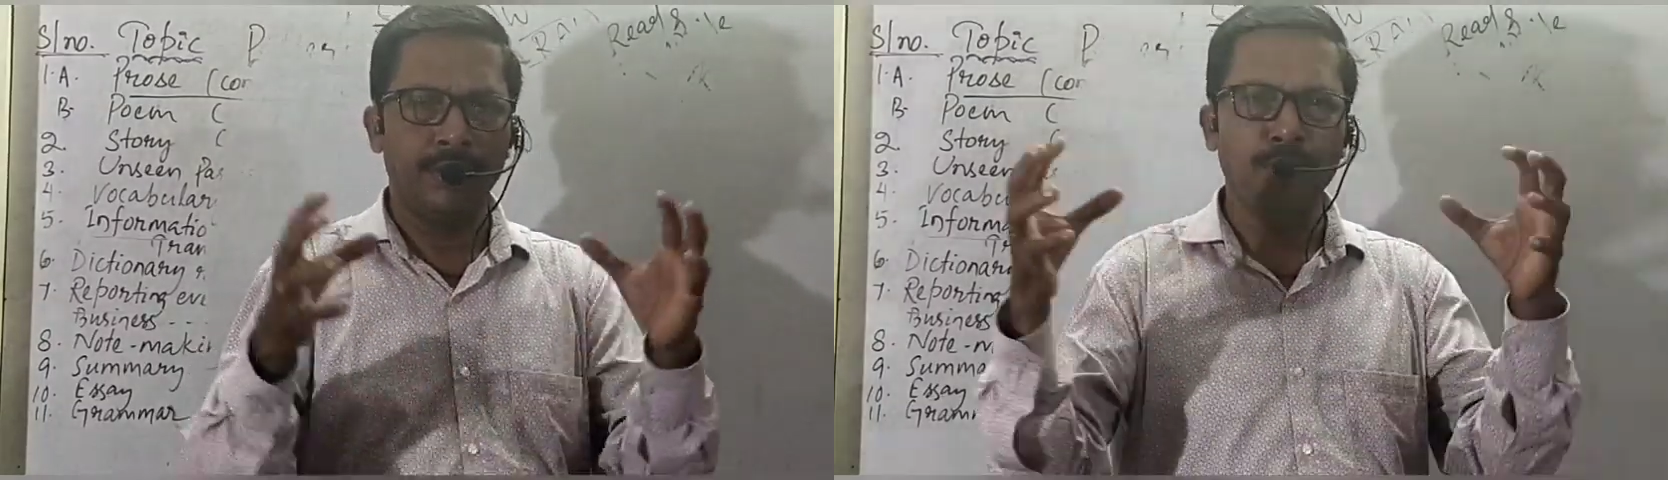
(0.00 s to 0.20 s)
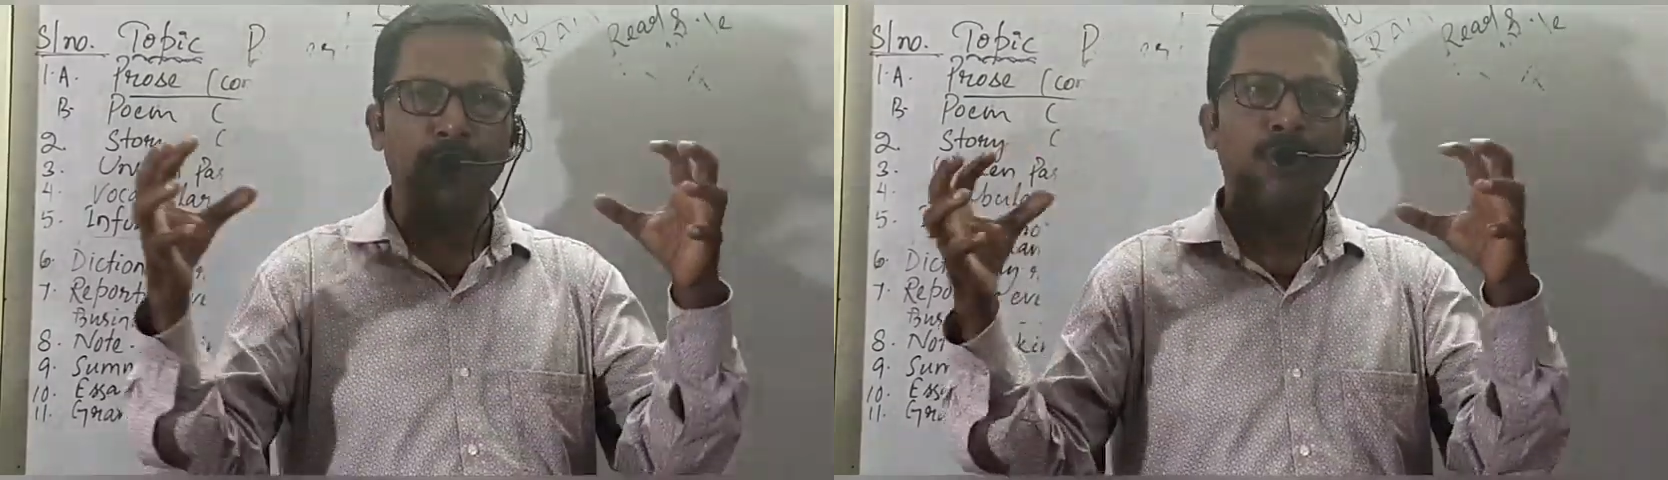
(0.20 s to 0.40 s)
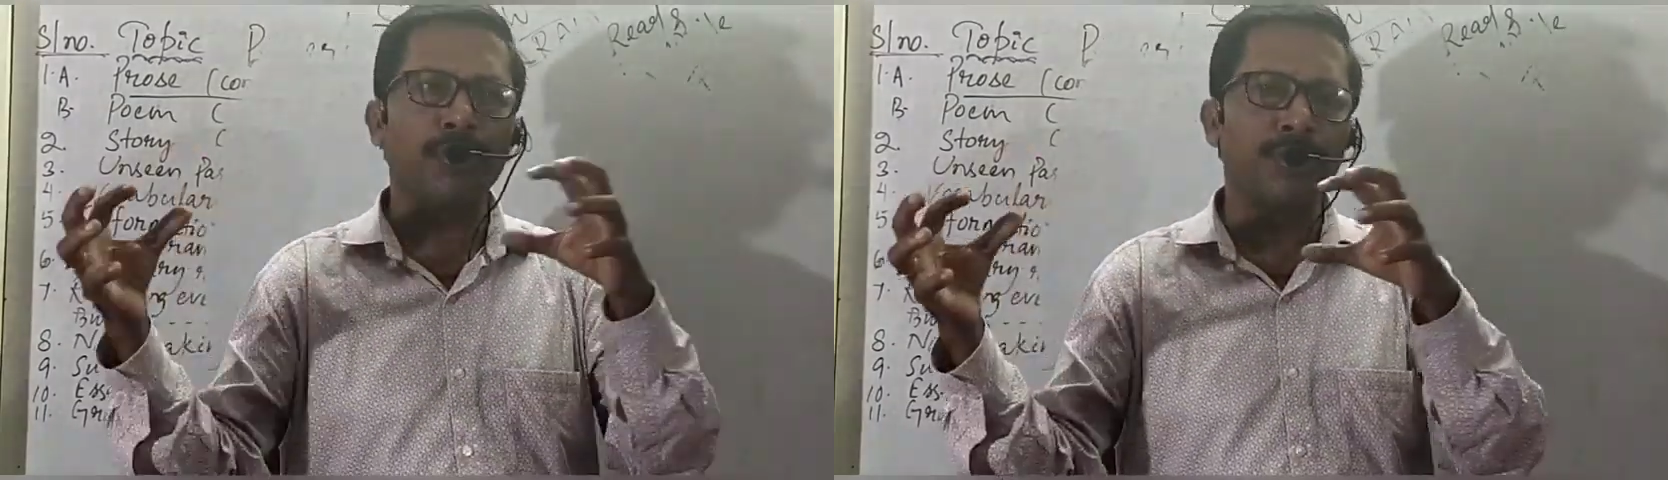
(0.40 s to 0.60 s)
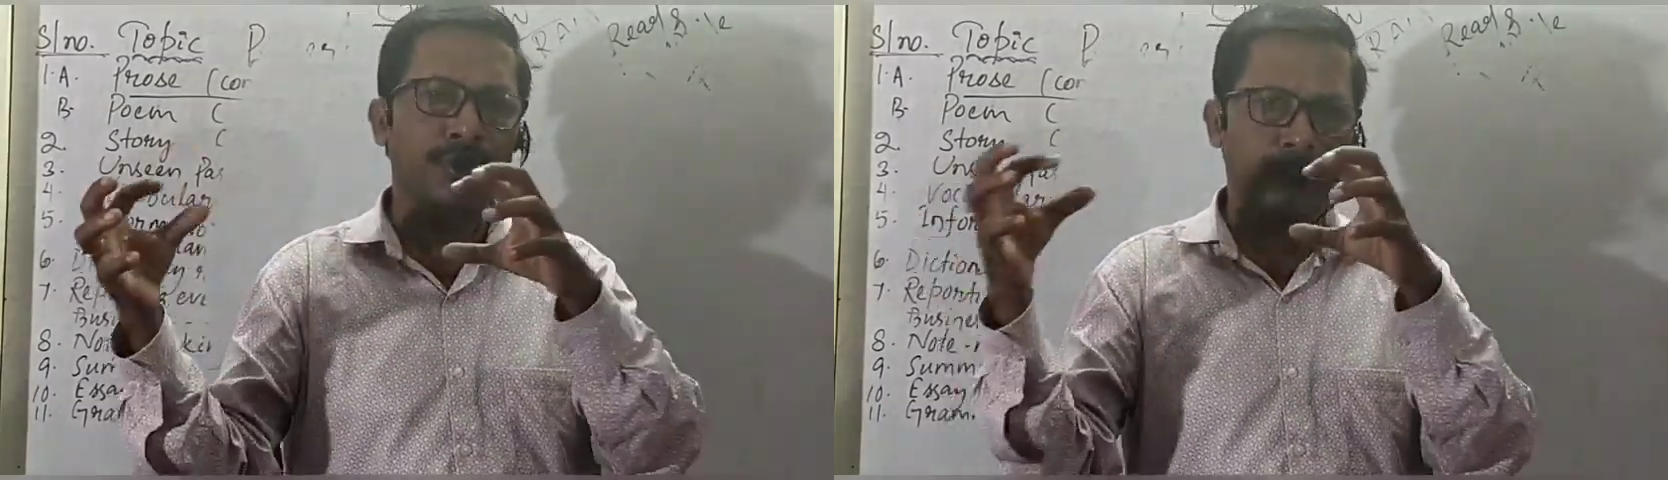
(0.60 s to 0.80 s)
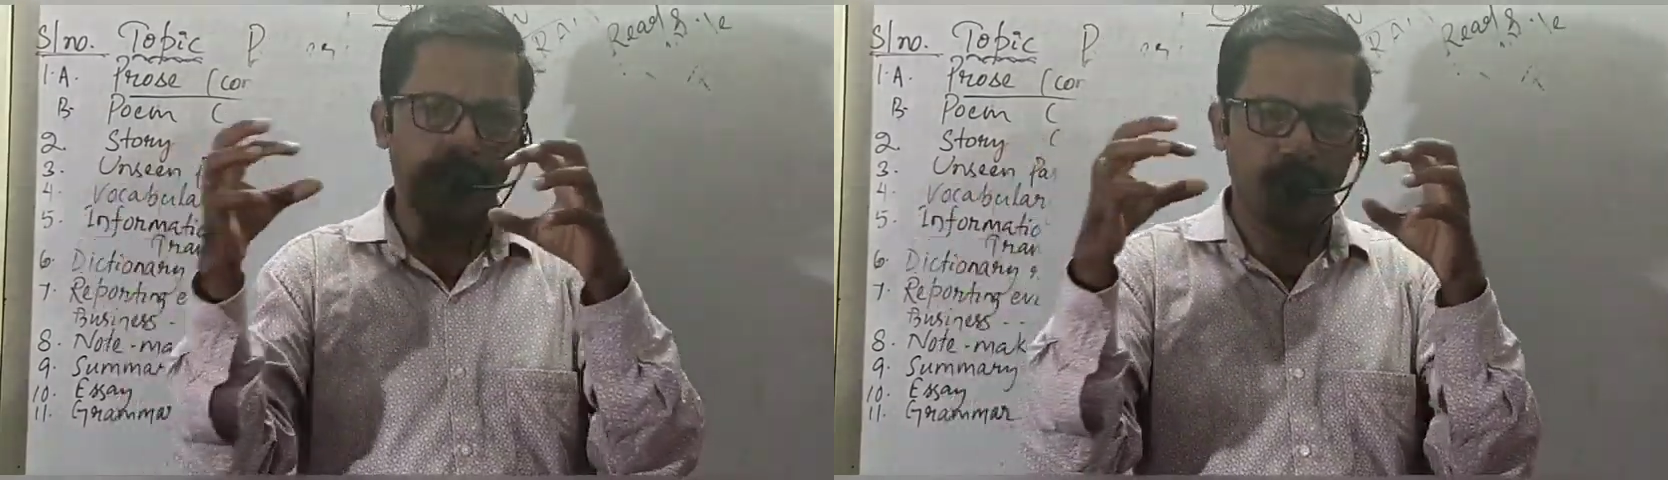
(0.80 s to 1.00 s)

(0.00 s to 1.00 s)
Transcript: to focus